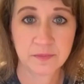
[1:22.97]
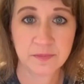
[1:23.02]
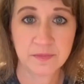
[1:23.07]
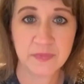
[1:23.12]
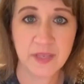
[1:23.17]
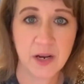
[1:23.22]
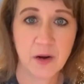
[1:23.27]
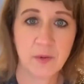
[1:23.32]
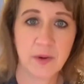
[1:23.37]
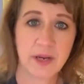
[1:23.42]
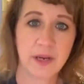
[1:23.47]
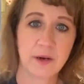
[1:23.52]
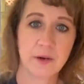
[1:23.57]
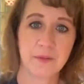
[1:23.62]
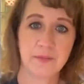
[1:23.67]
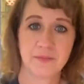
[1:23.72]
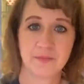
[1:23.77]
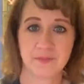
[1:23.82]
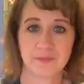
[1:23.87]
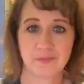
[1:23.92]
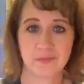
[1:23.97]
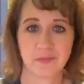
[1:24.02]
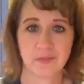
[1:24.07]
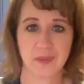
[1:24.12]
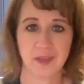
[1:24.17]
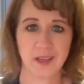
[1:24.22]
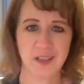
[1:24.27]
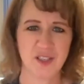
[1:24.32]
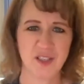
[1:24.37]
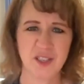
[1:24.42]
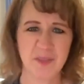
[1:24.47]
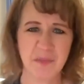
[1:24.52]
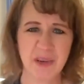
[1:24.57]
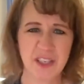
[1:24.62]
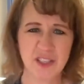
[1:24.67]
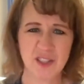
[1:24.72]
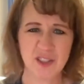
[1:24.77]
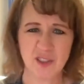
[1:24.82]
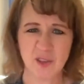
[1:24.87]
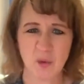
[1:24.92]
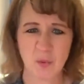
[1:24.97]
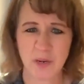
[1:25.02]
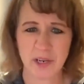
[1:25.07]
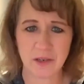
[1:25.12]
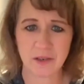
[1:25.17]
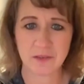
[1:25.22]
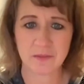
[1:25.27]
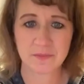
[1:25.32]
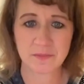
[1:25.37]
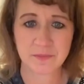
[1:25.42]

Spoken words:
There we go. It just makes you look weird.